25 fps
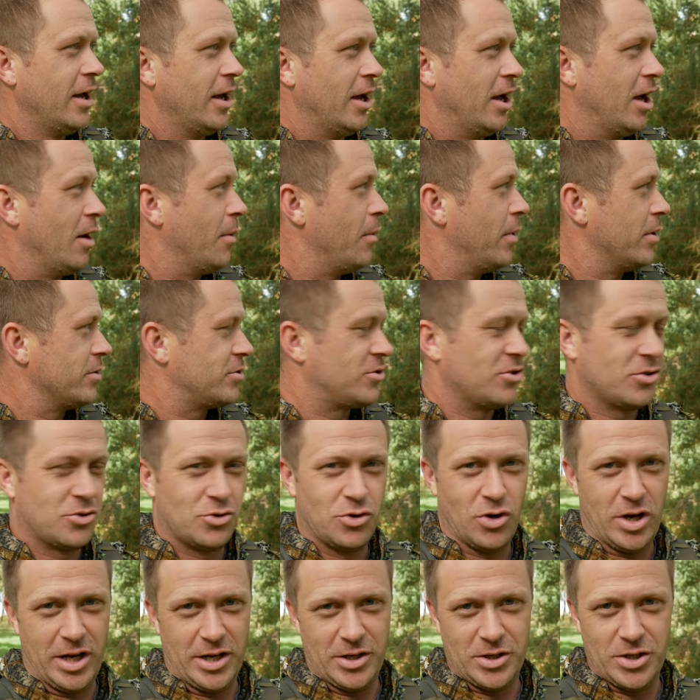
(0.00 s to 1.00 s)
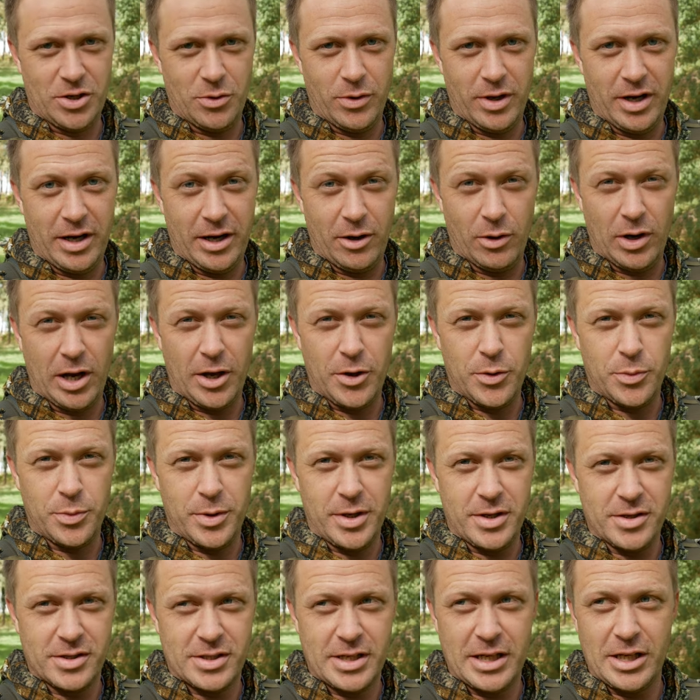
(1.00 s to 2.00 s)
I was just trying to do a little
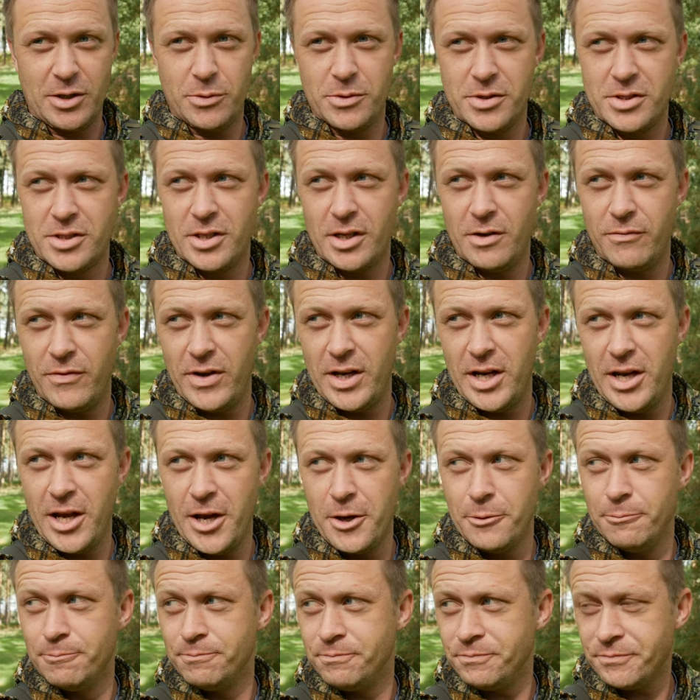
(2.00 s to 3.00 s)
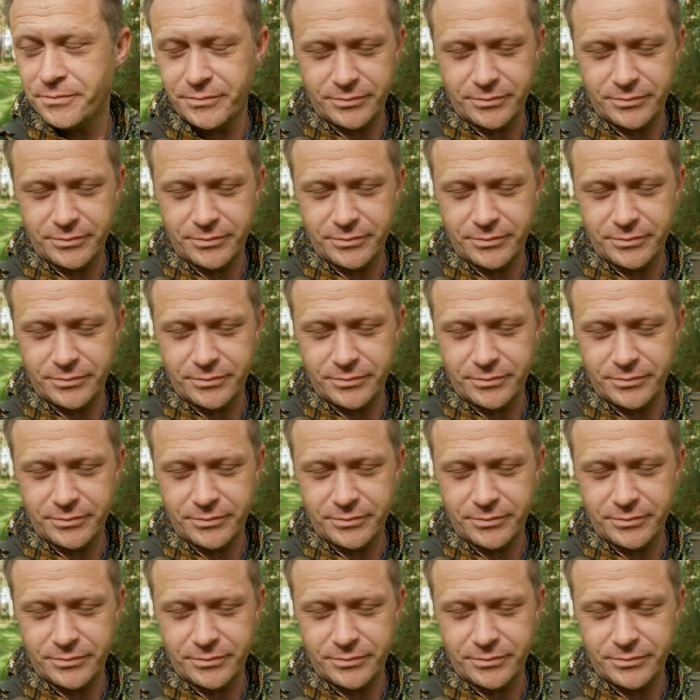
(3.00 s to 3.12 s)
opening sequence to the video,